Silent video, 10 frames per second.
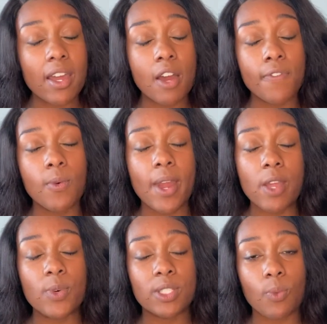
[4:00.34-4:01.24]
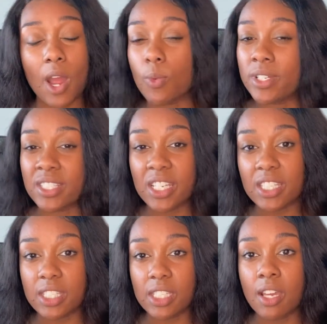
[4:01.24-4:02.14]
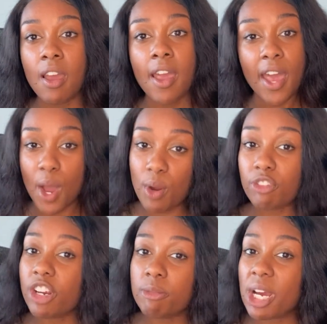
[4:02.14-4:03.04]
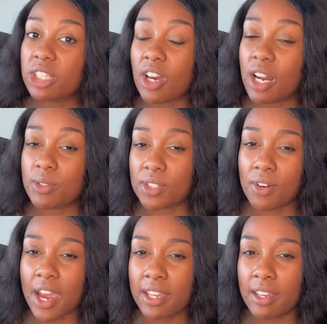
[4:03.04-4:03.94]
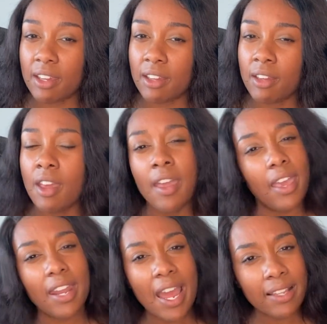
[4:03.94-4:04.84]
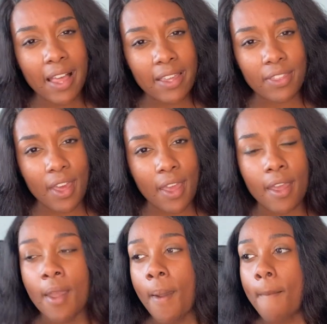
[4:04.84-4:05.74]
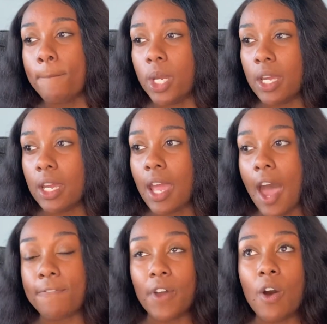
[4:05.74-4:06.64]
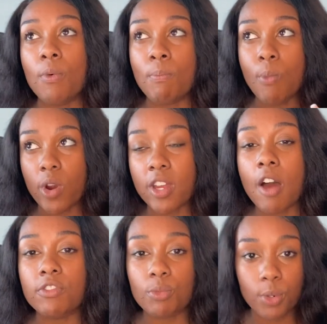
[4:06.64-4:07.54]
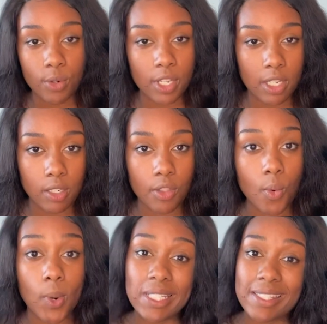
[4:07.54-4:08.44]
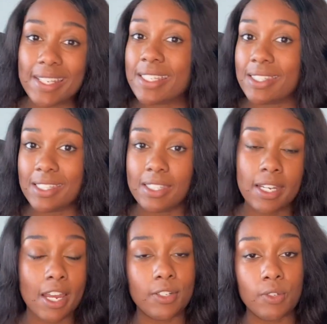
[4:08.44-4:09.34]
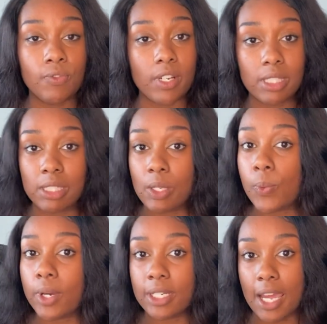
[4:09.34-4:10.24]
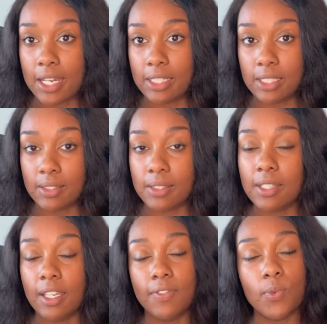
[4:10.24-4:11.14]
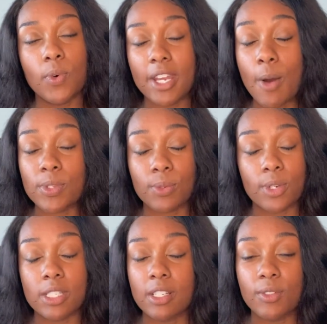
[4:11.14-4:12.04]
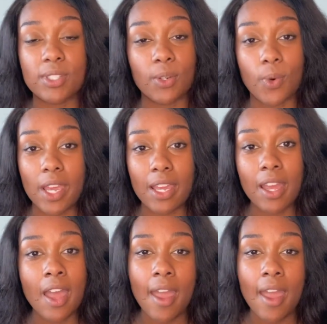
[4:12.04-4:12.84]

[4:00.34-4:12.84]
comfort weight was around 160. However, everybody thought I was a crackhead, and I didn't like that. But I felt more comfortable in the 160s than I do versus the 190s. Even when I was originally losing weight,